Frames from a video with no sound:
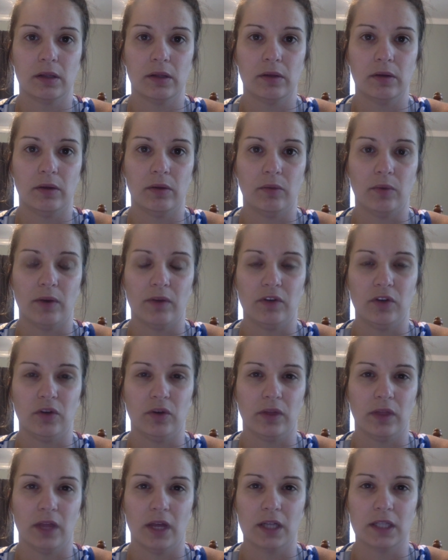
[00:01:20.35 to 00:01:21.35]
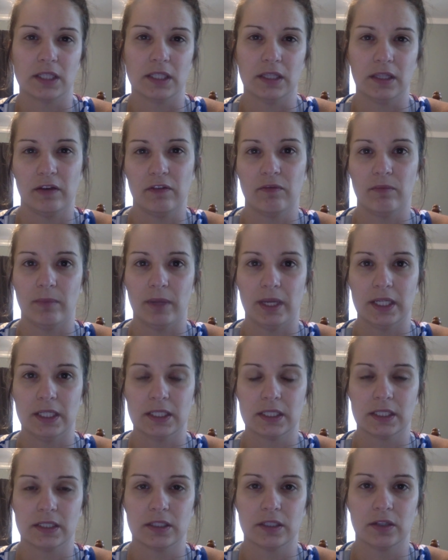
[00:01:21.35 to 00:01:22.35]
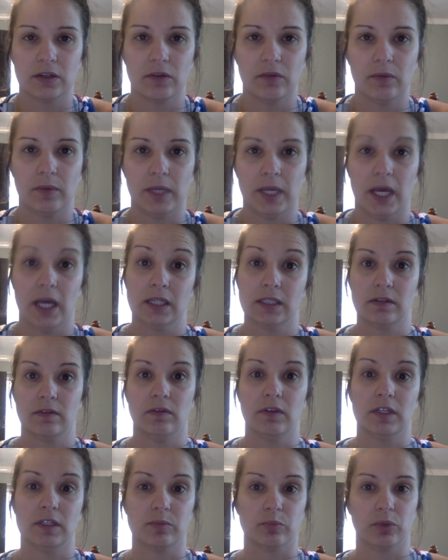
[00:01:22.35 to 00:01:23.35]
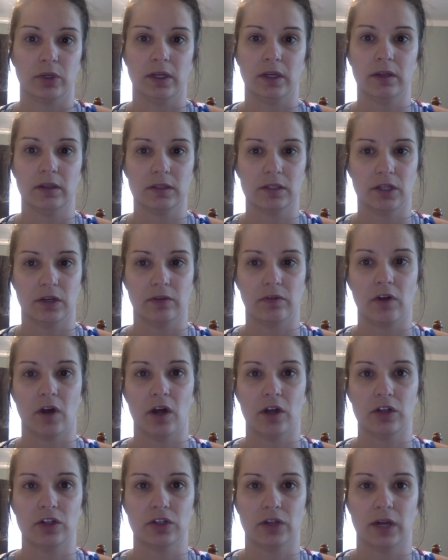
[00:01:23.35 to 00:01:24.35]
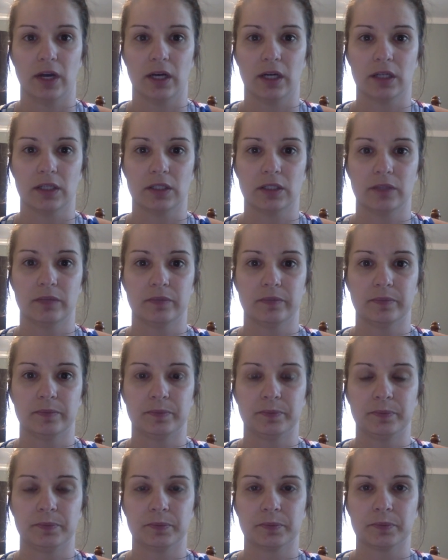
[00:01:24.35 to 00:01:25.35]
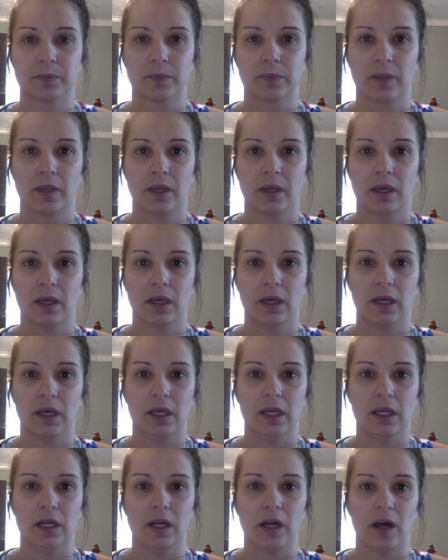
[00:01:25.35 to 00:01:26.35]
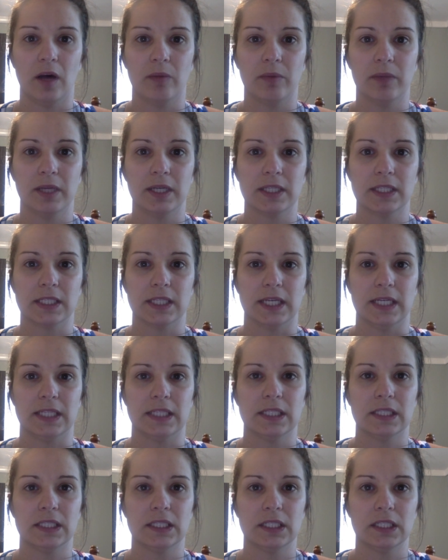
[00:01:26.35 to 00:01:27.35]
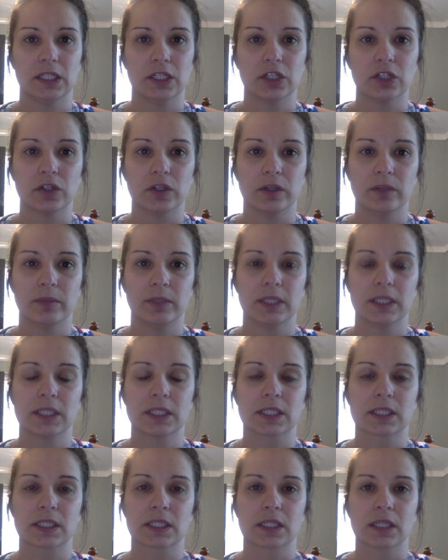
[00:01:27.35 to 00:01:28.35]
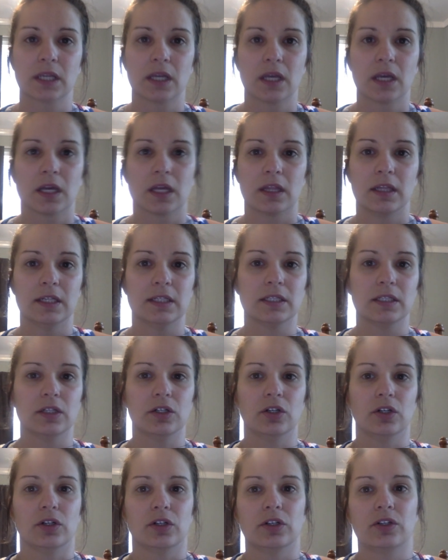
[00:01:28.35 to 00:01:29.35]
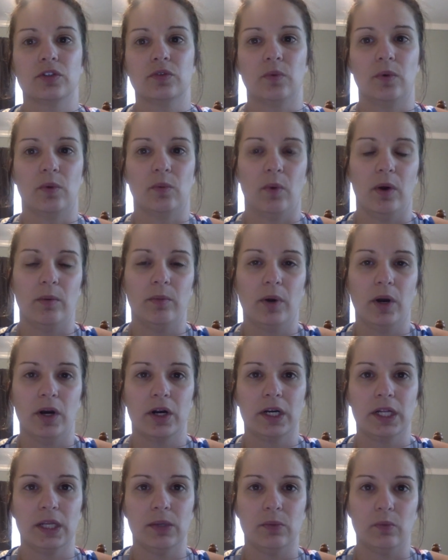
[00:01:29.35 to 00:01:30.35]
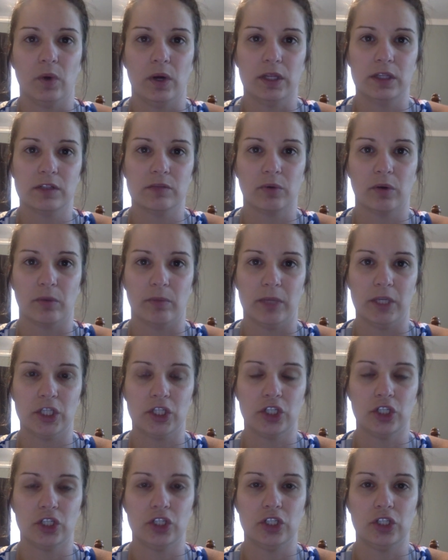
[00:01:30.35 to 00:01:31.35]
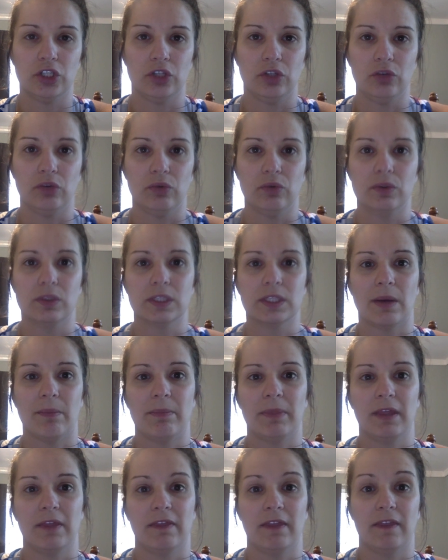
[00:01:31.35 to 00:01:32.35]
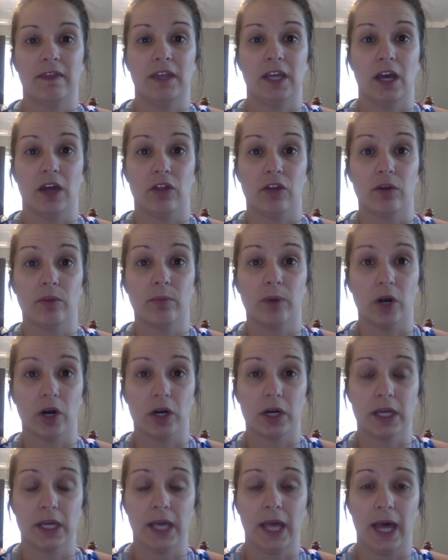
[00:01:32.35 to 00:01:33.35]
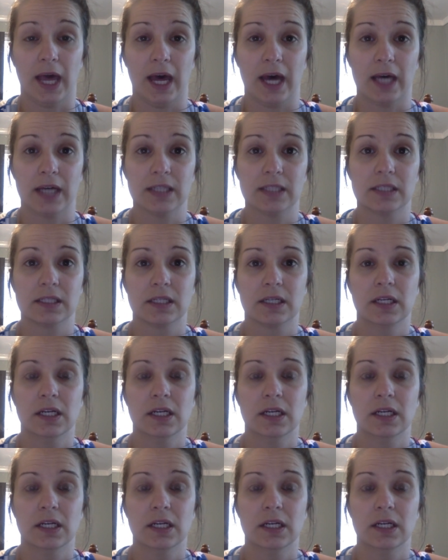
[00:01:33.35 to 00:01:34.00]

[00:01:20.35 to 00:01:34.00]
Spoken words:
and revenue and loss that they've missed because of this breach of contract. In complex licensing agreements, this occurs when one party wants permission to use something that the other party has,